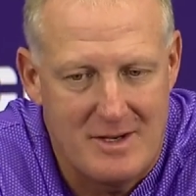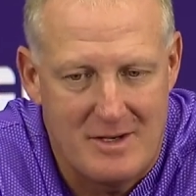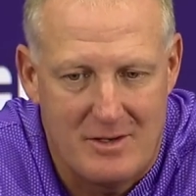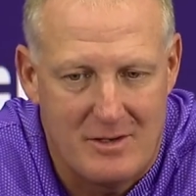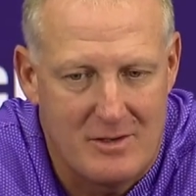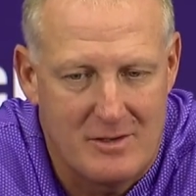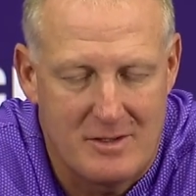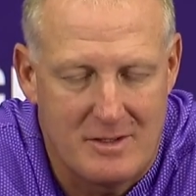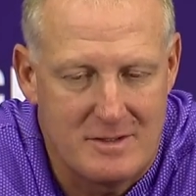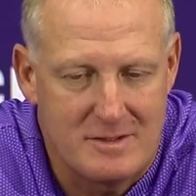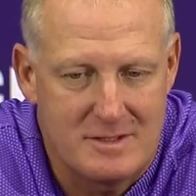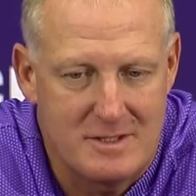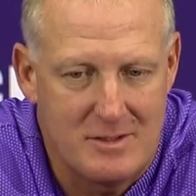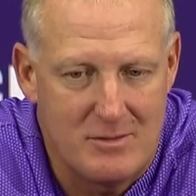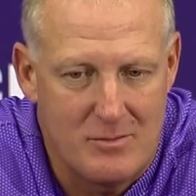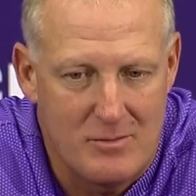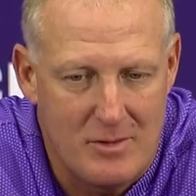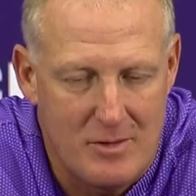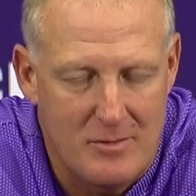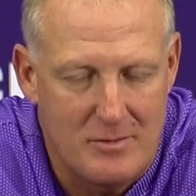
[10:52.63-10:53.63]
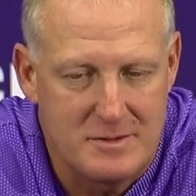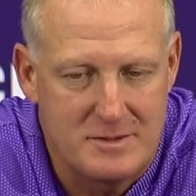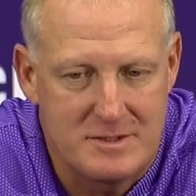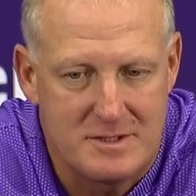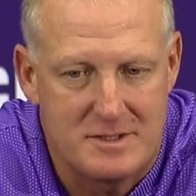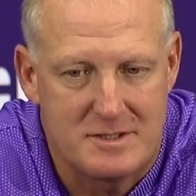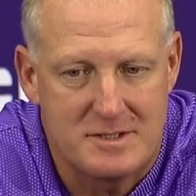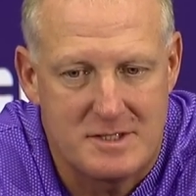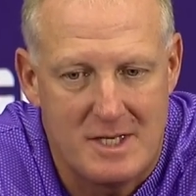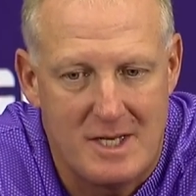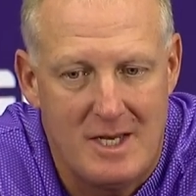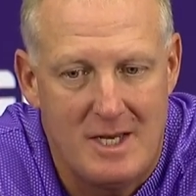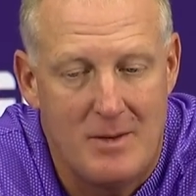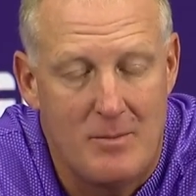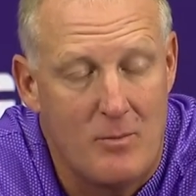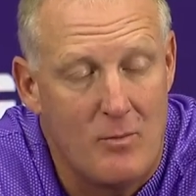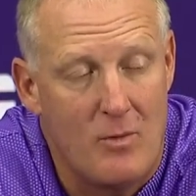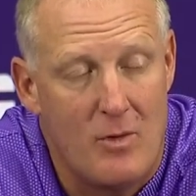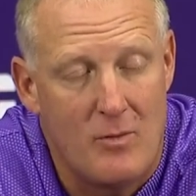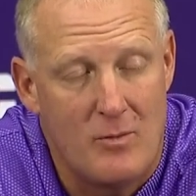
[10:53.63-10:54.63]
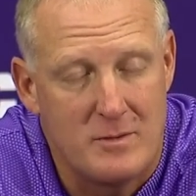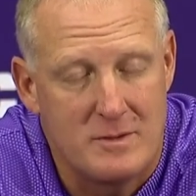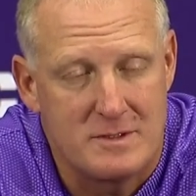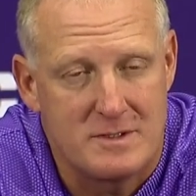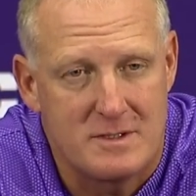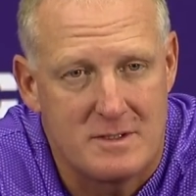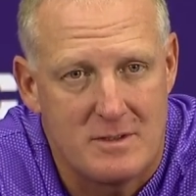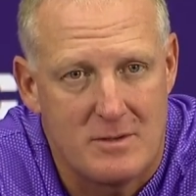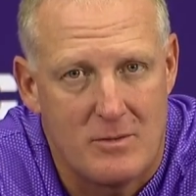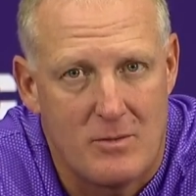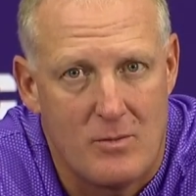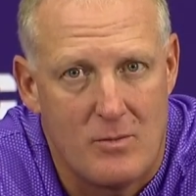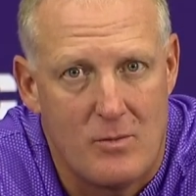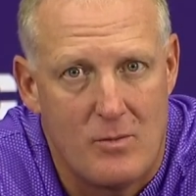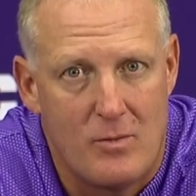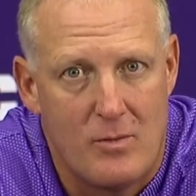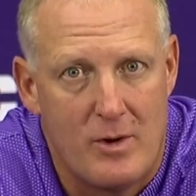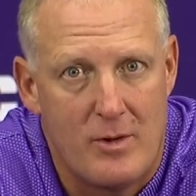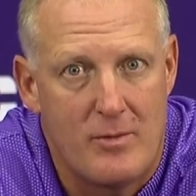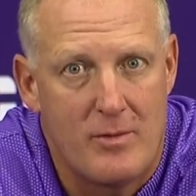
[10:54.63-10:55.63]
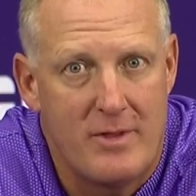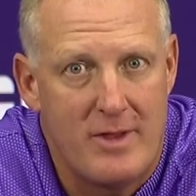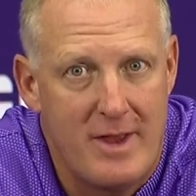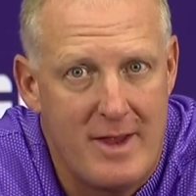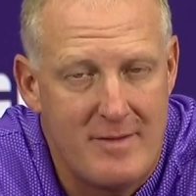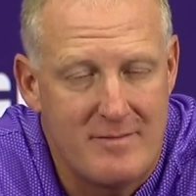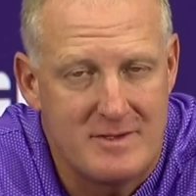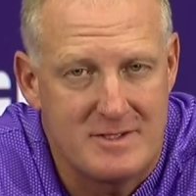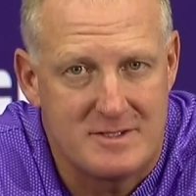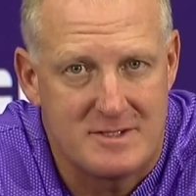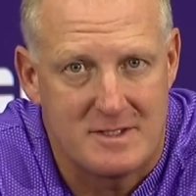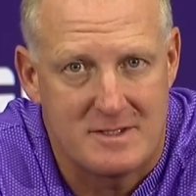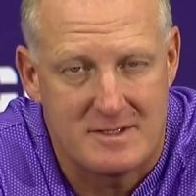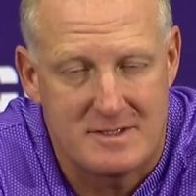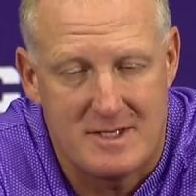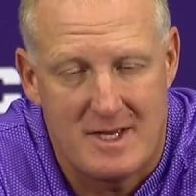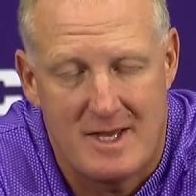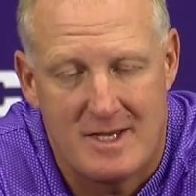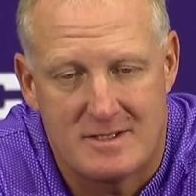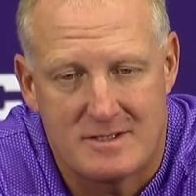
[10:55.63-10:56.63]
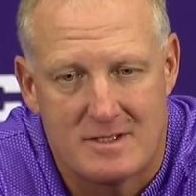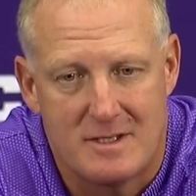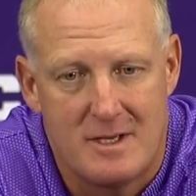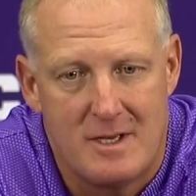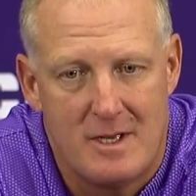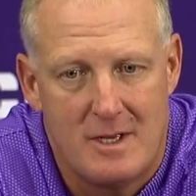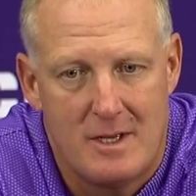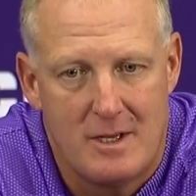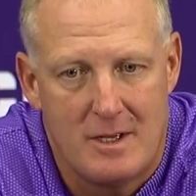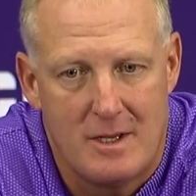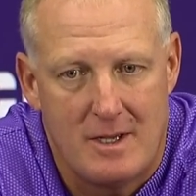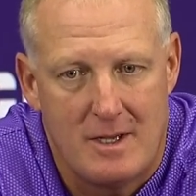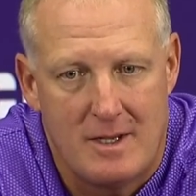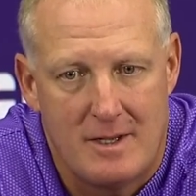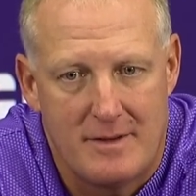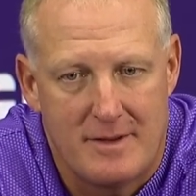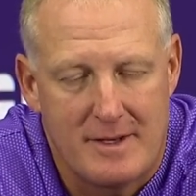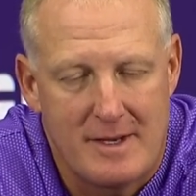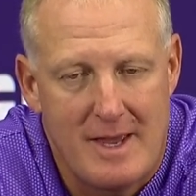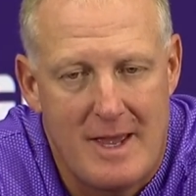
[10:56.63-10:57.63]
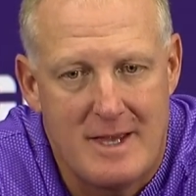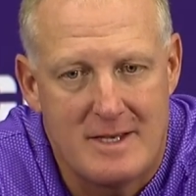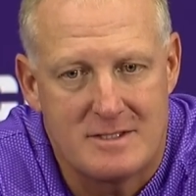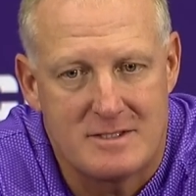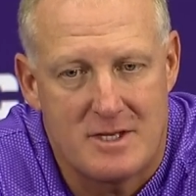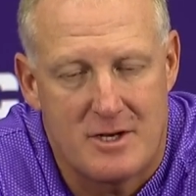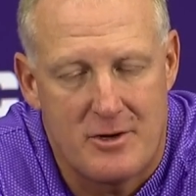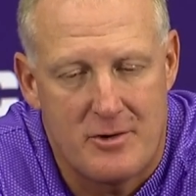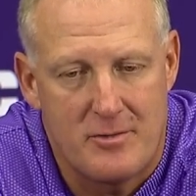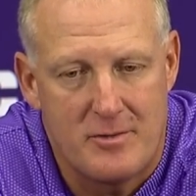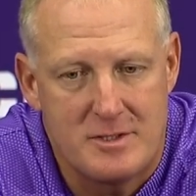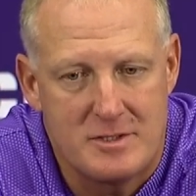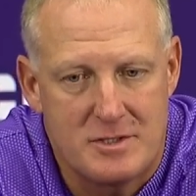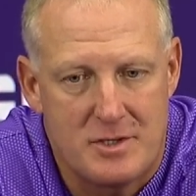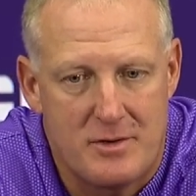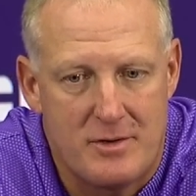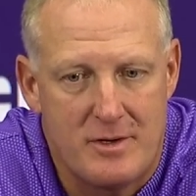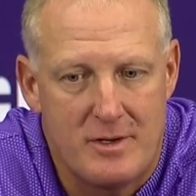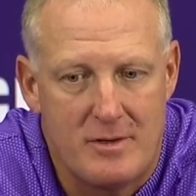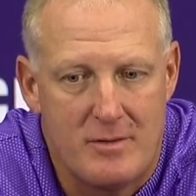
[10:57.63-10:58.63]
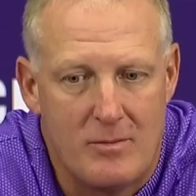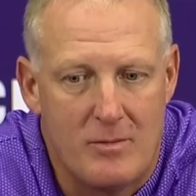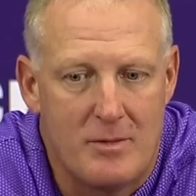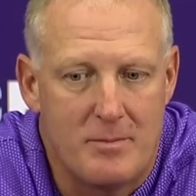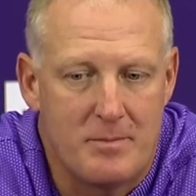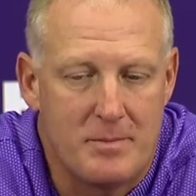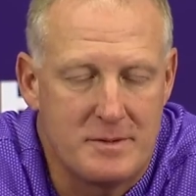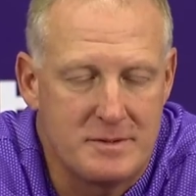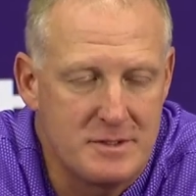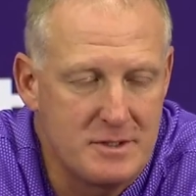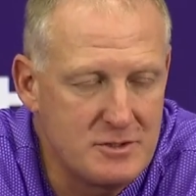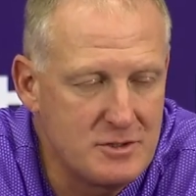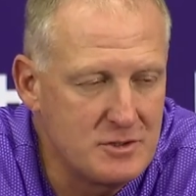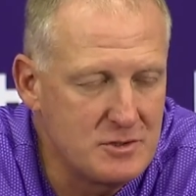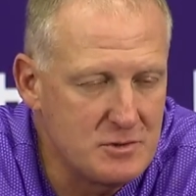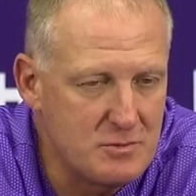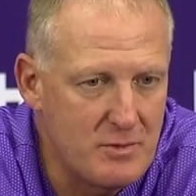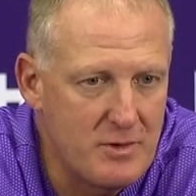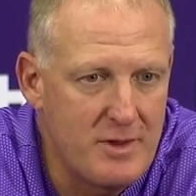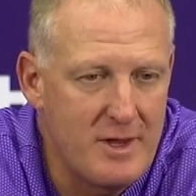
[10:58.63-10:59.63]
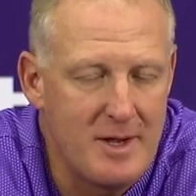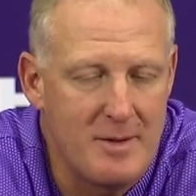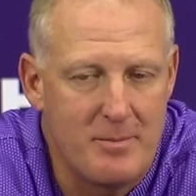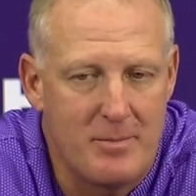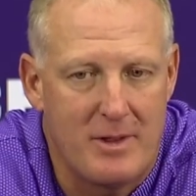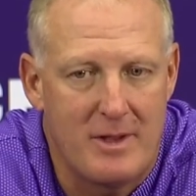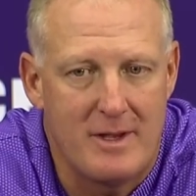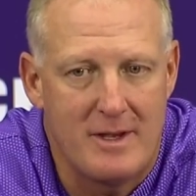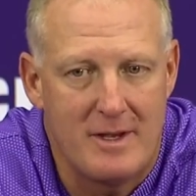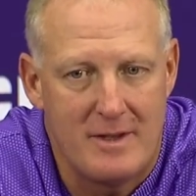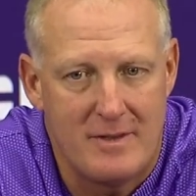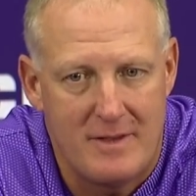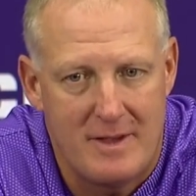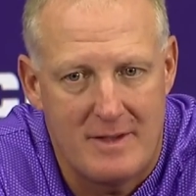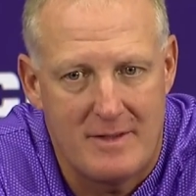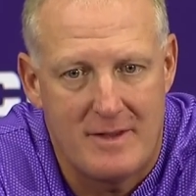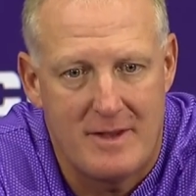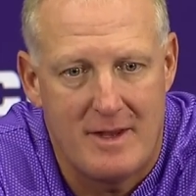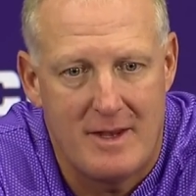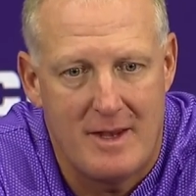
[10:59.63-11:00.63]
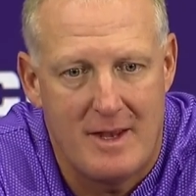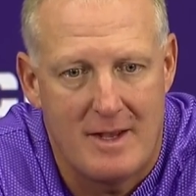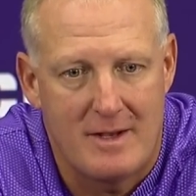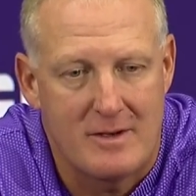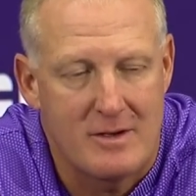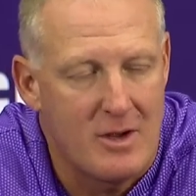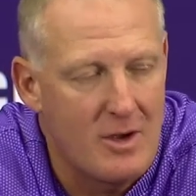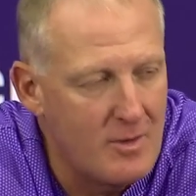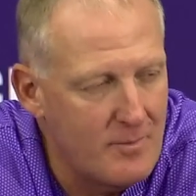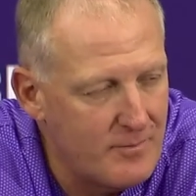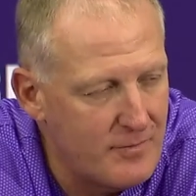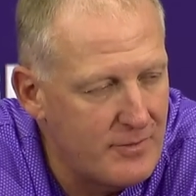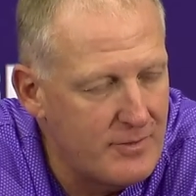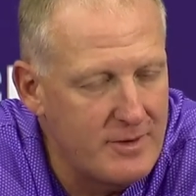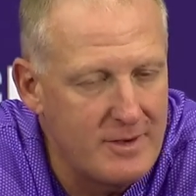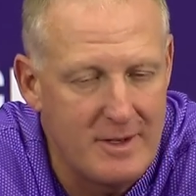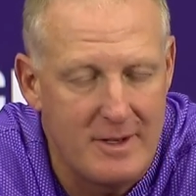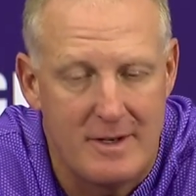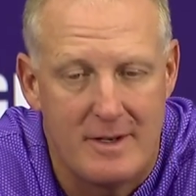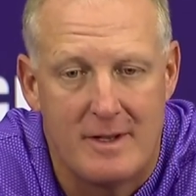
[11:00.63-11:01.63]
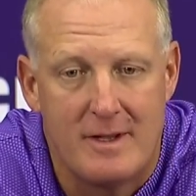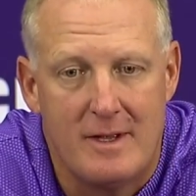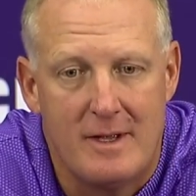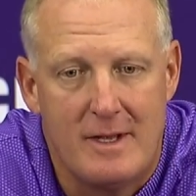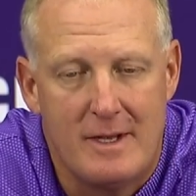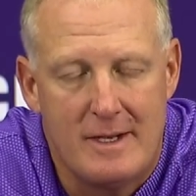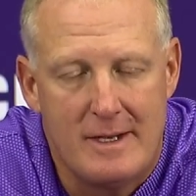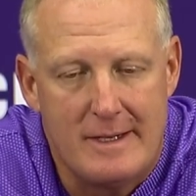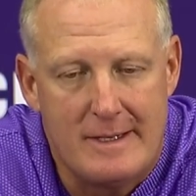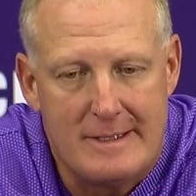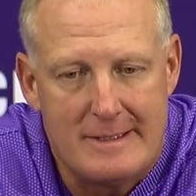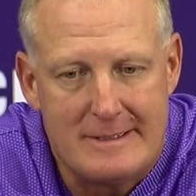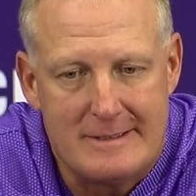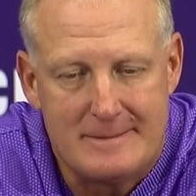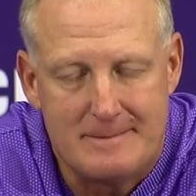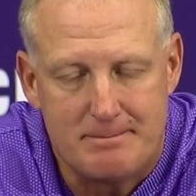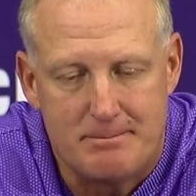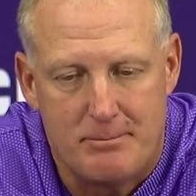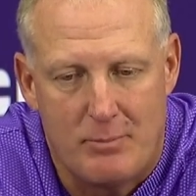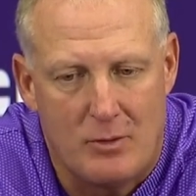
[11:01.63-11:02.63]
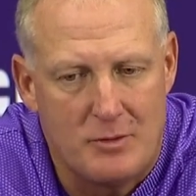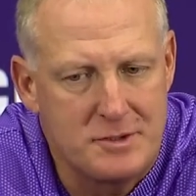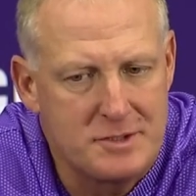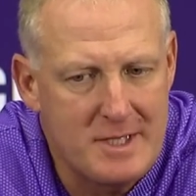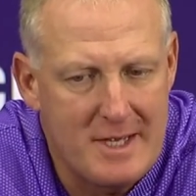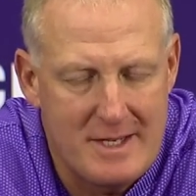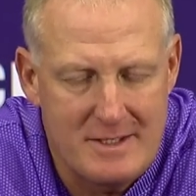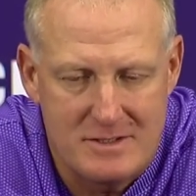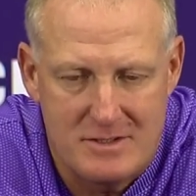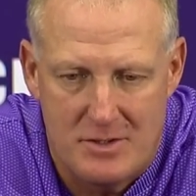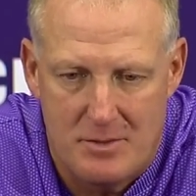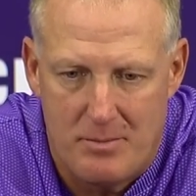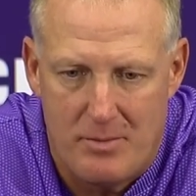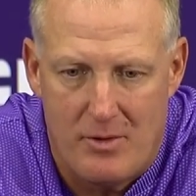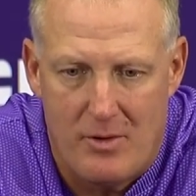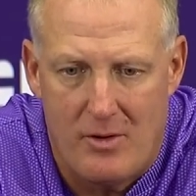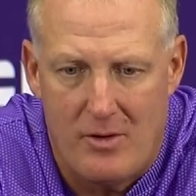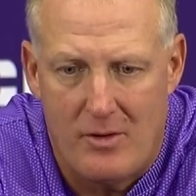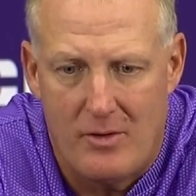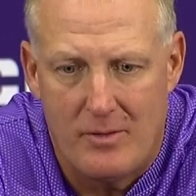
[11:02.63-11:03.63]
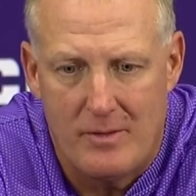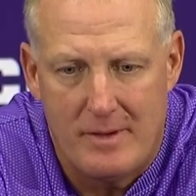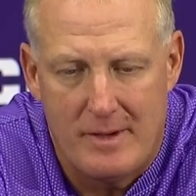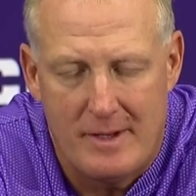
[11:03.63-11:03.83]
You look and see what was the scheme, what was where were they having success, uh, the guys that are returning, what positions were they playing that they had comfort in, um, both sides of the ball.